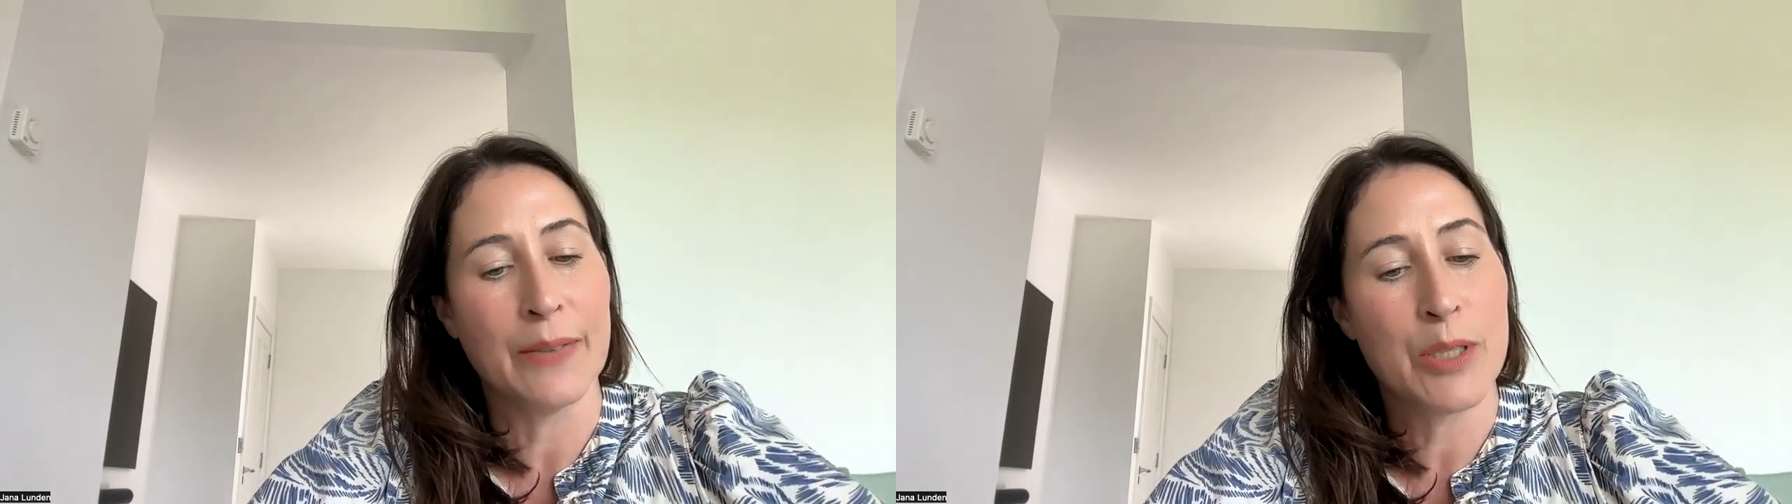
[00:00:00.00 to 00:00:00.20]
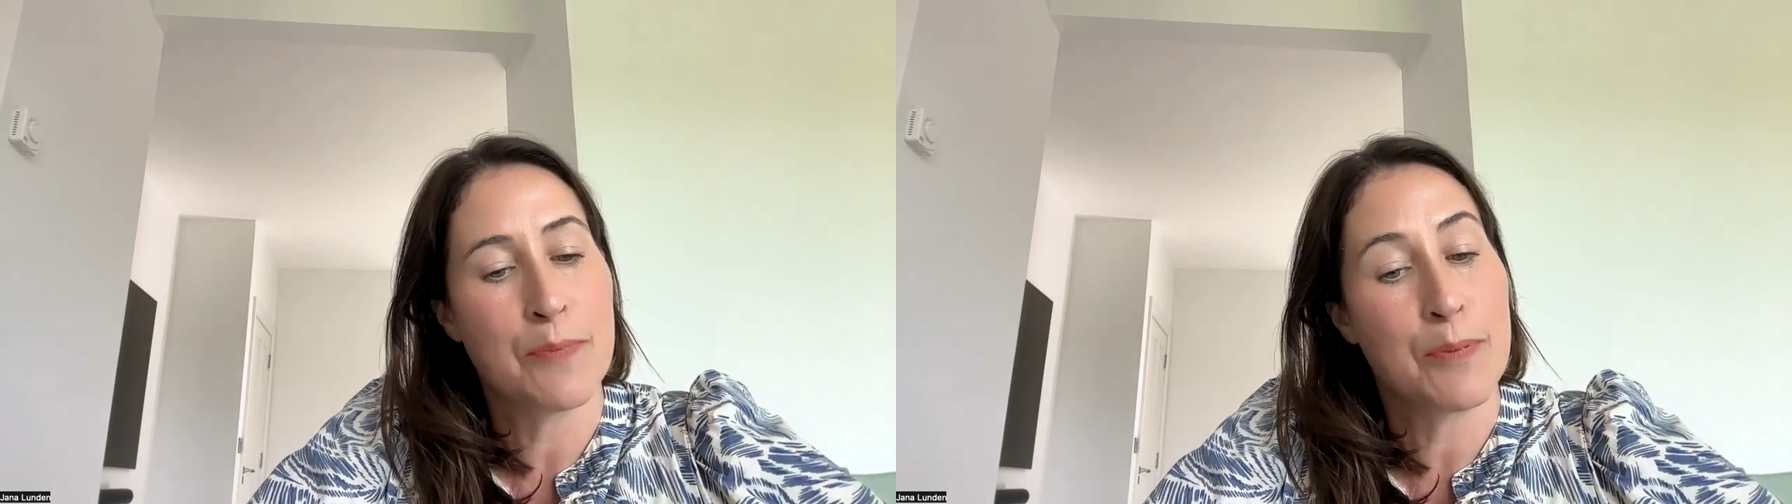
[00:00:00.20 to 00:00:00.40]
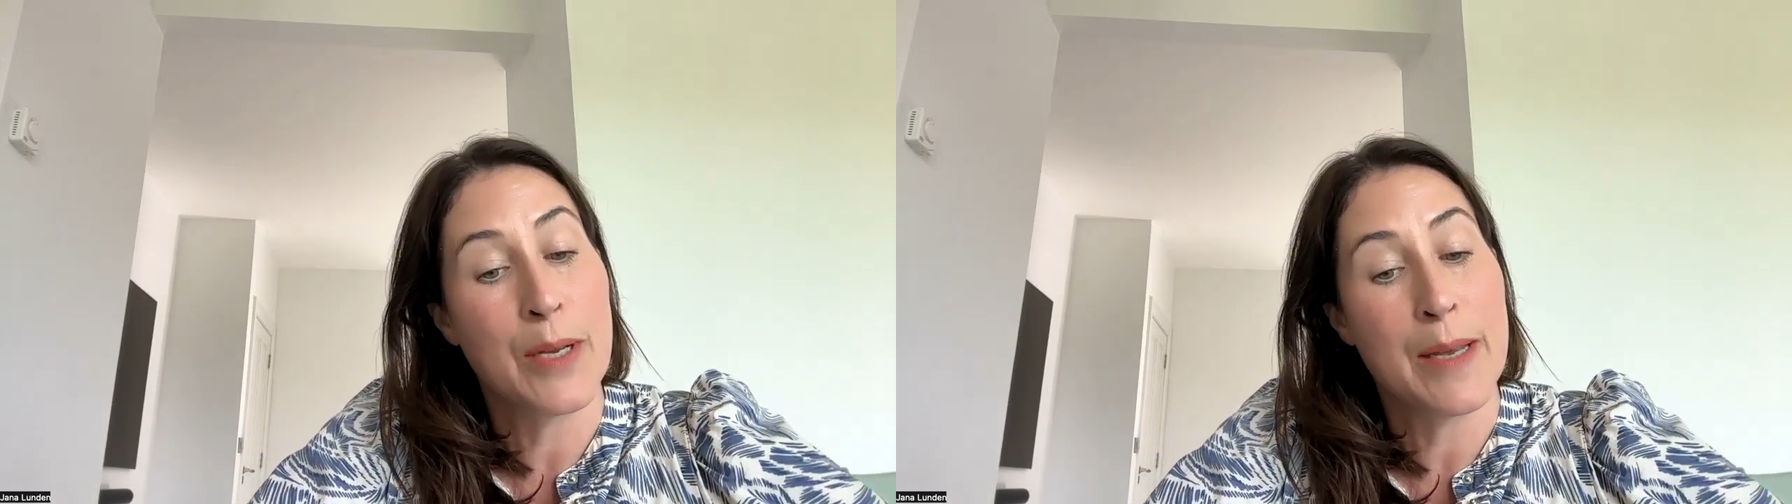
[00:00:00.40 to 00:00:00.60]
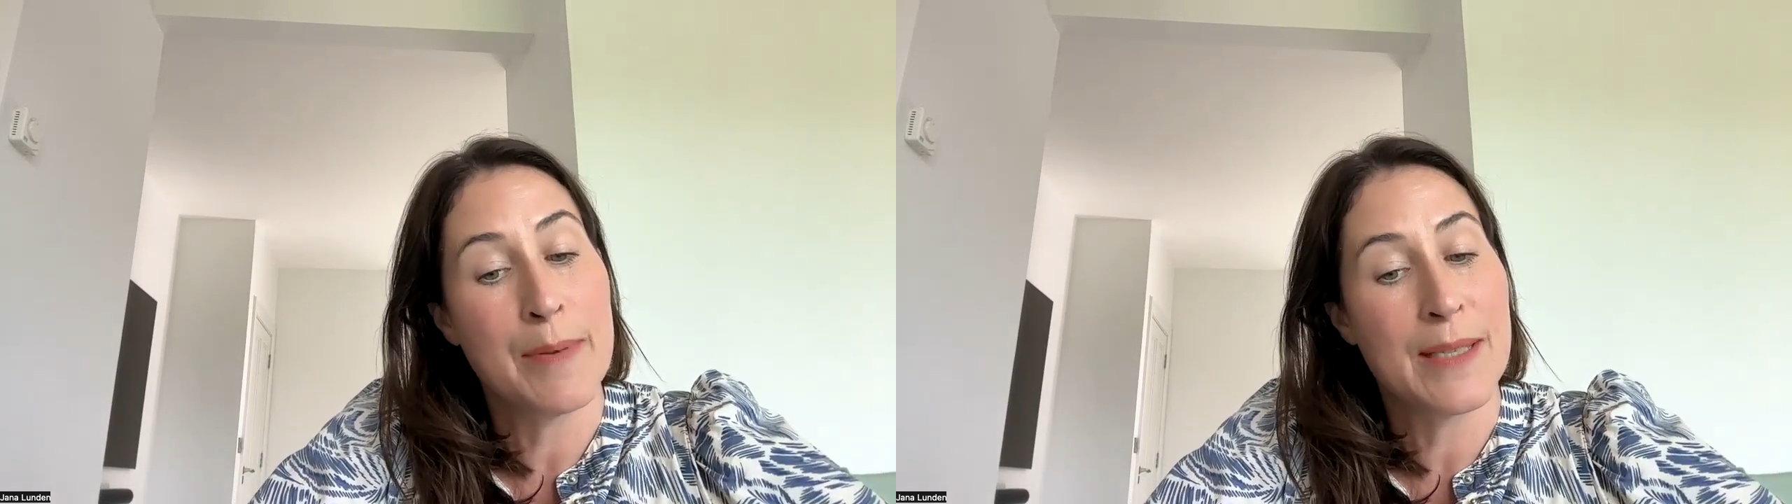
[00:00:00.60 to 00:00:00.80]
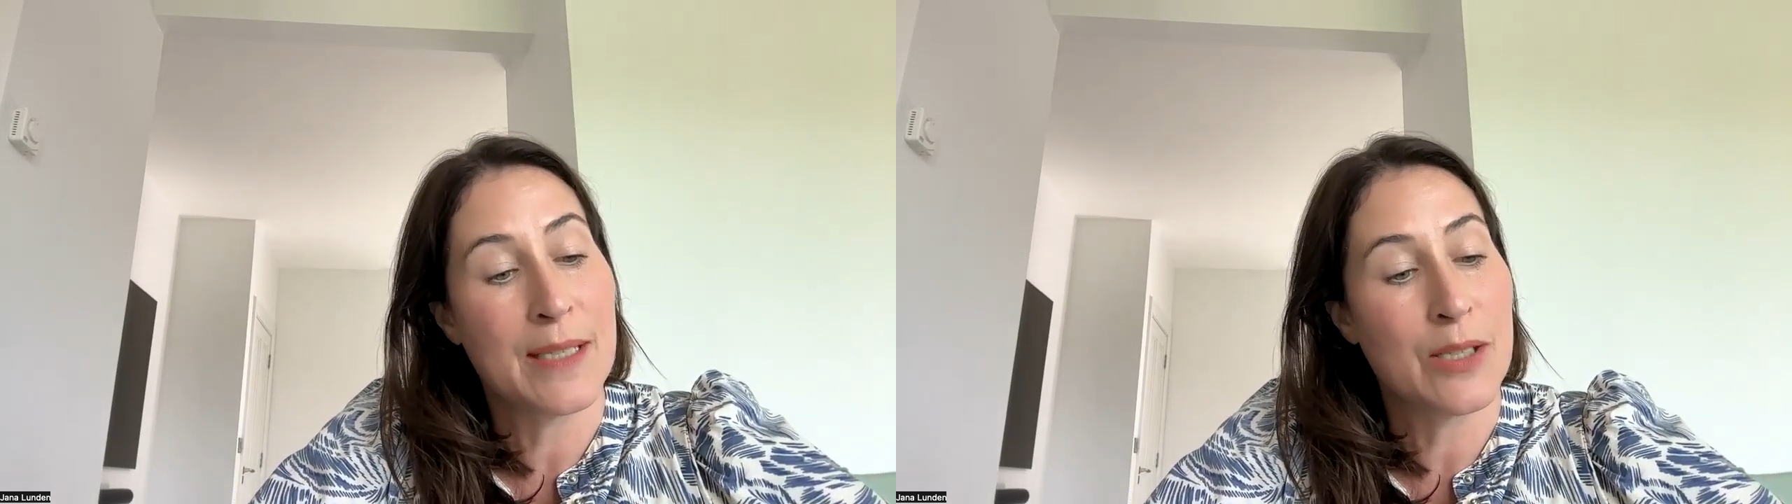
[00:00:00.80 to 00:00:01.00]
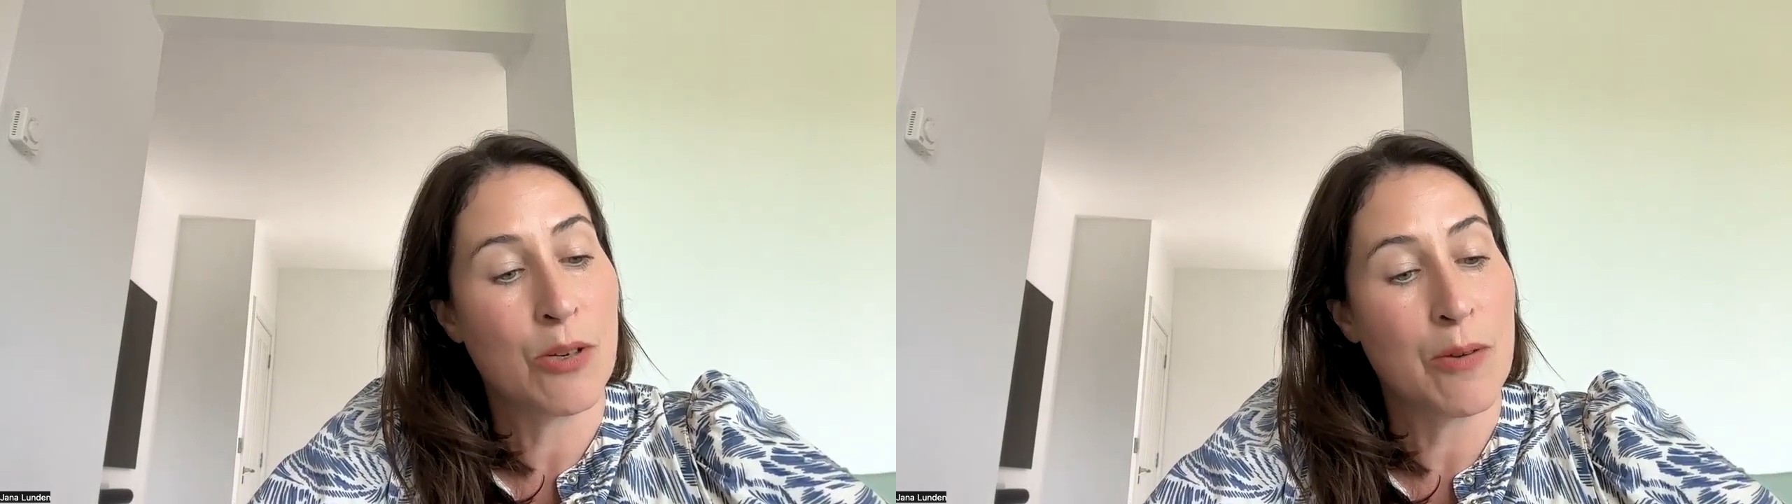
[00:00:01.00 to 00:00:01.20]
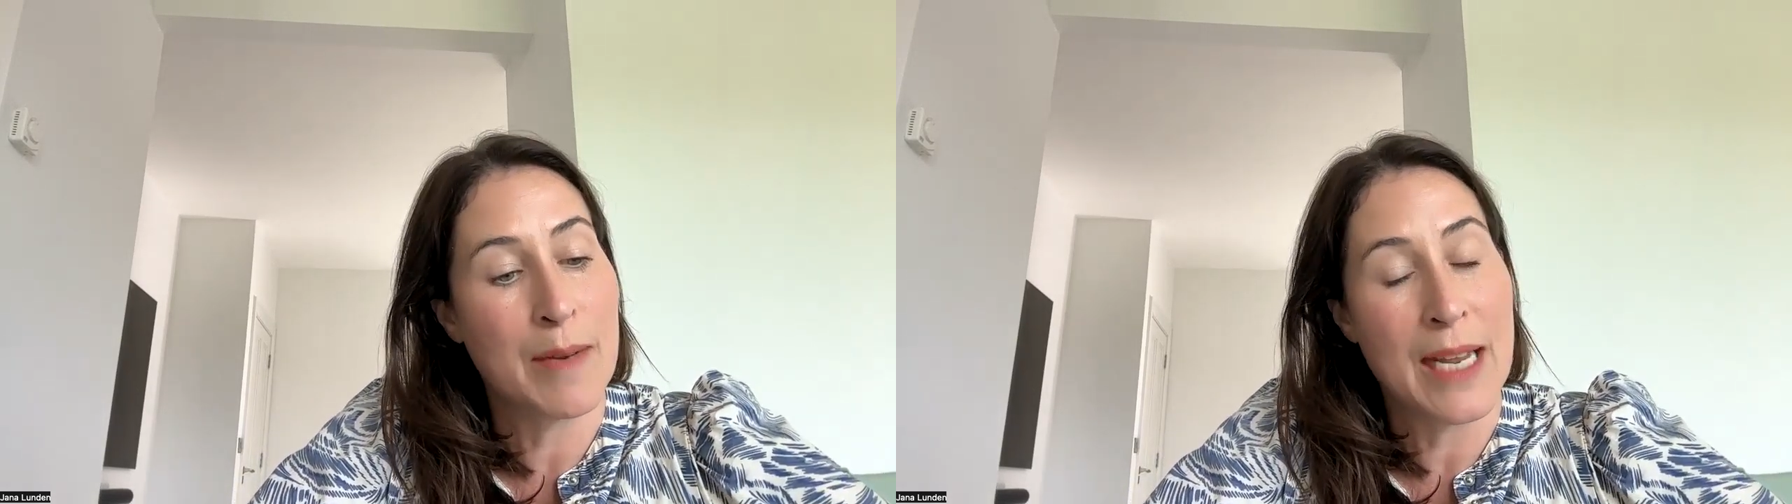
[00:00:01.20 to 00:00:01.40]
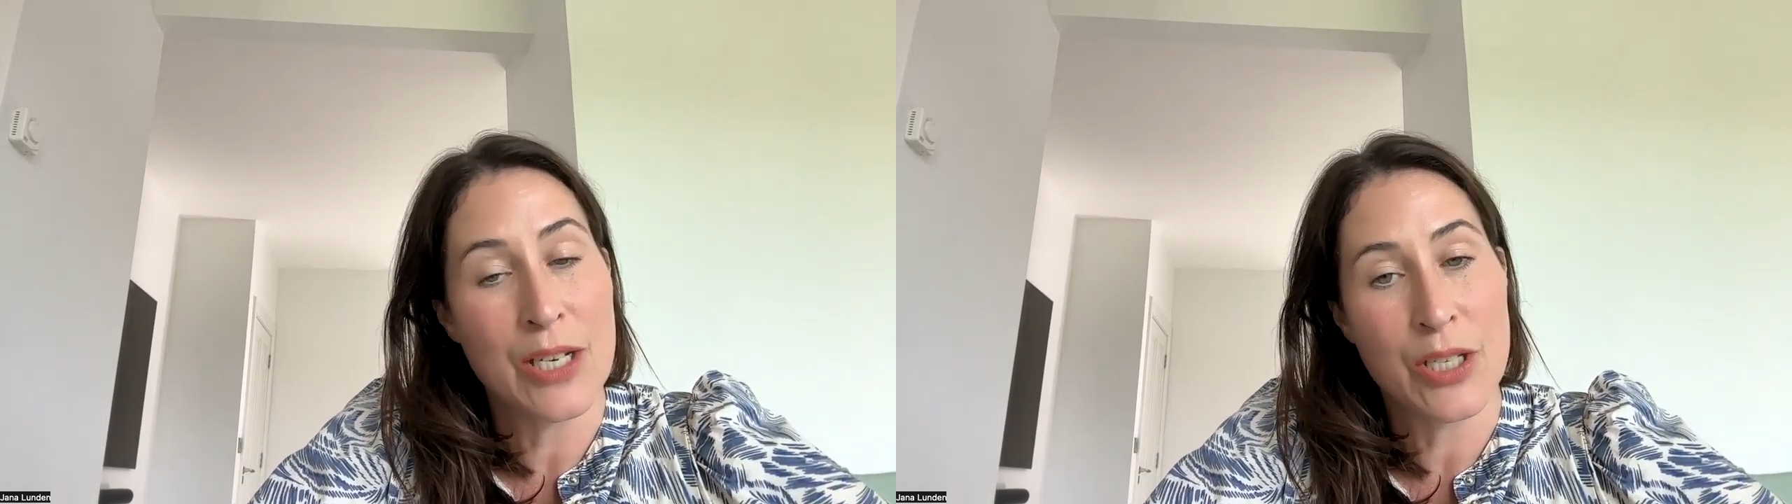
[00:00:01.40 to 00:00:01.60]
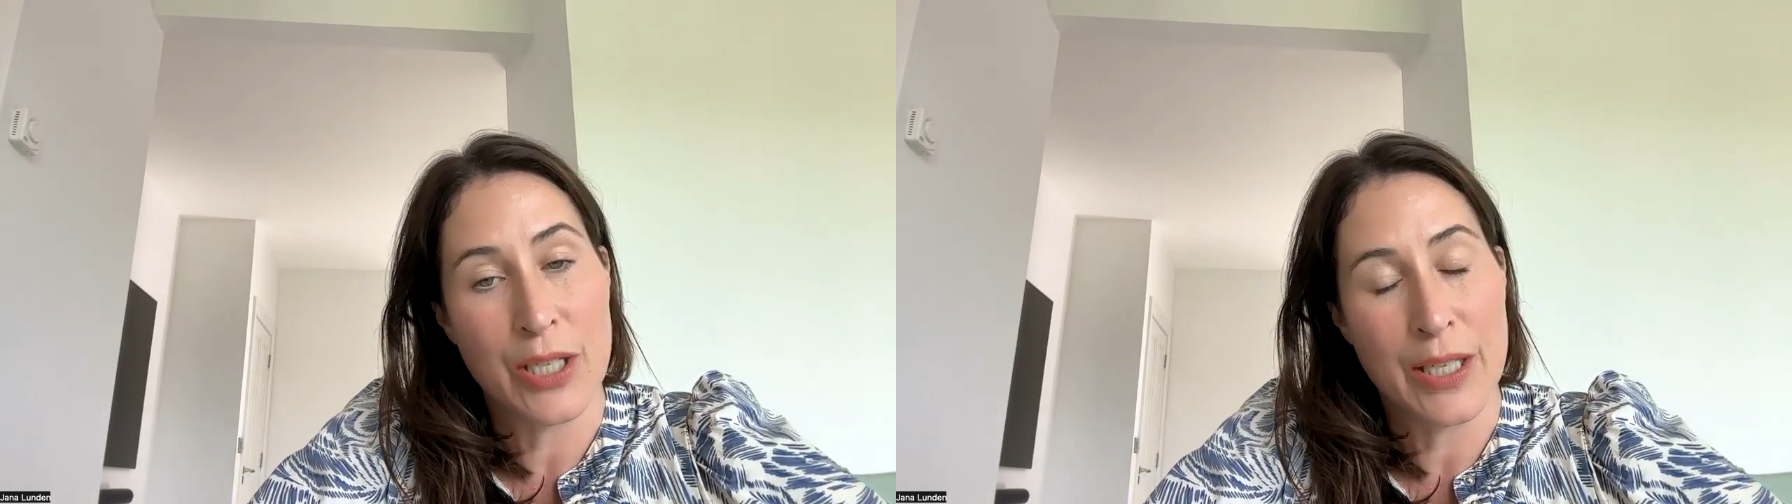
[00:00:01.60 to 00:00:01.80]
which prohibits discrimination